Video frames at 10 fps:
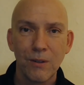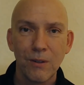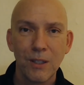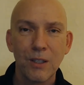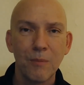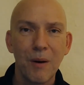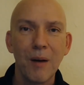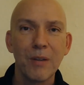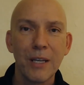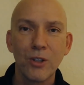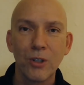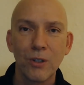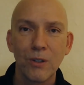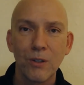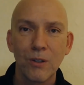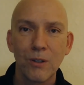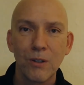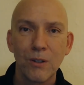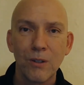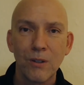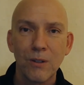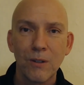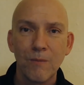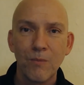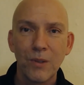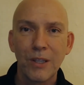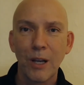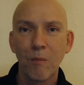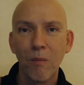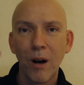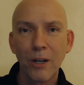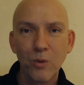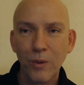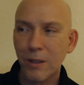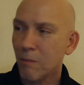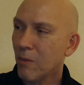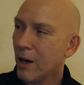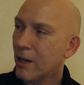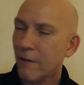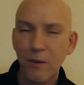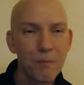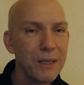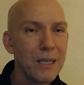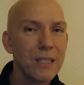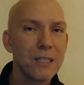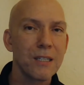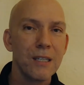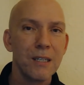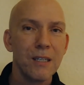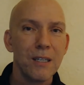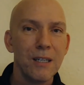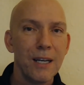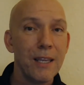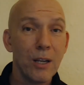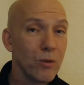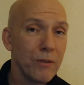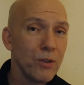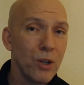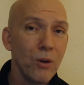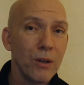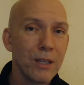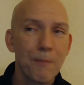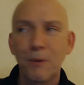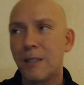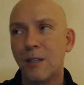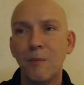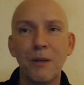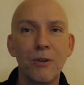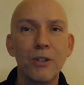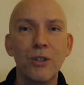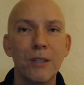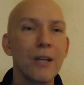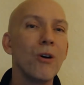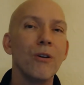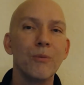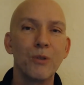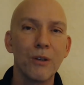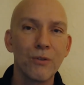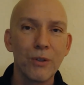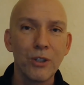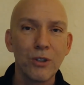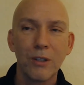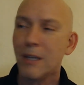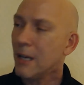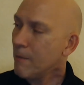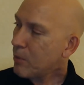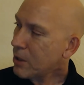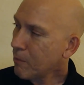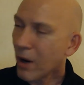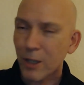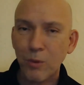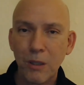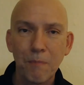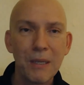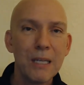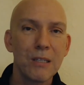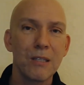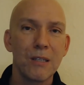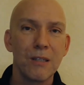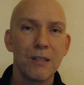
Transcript: It's an abomination. That they are marked with the mark of the beast and they don't even know it. They pretend to be Christian. They call themselves Christian, but they're marked with the beast.